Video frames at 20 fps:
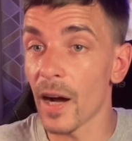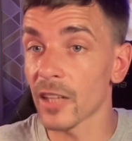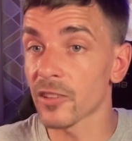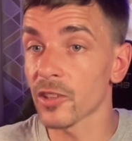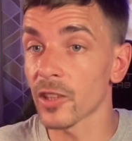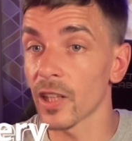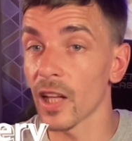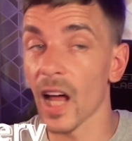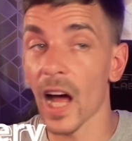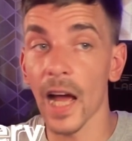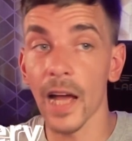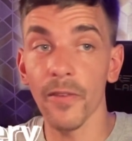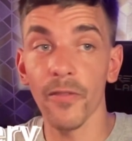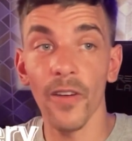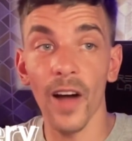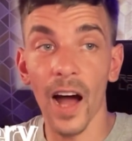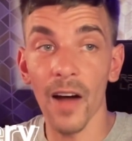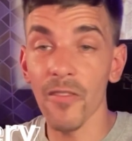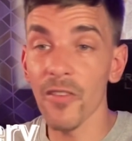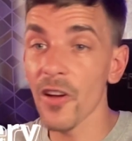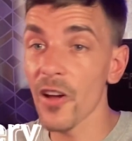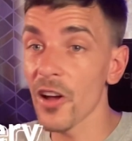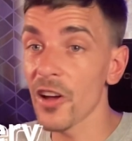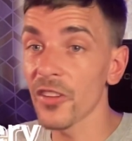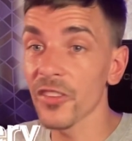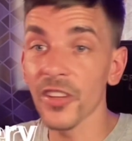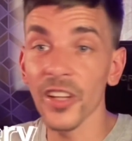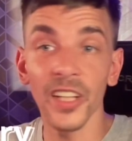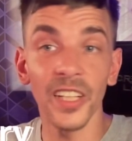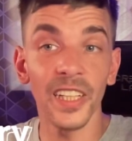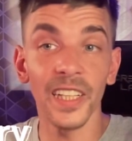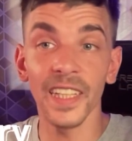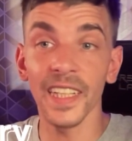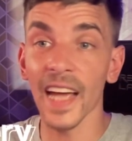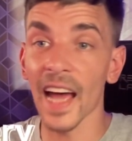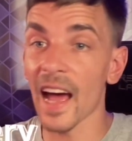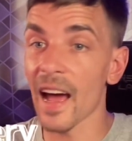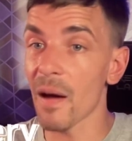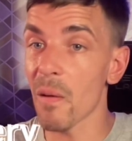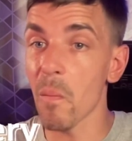battery life. I've heard that you
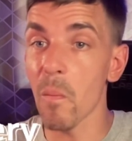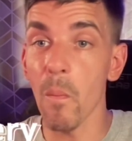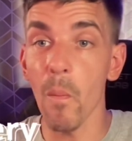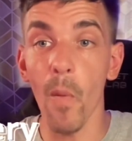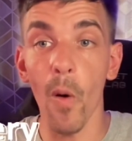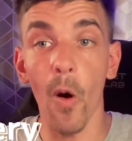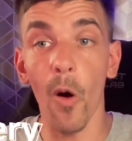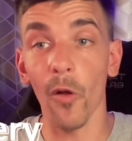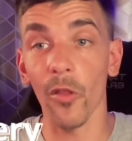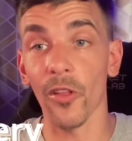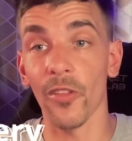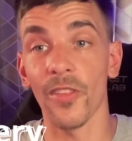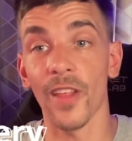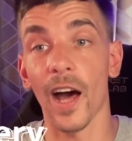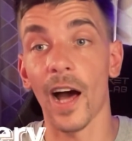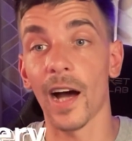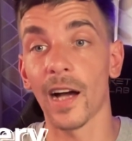get more than that,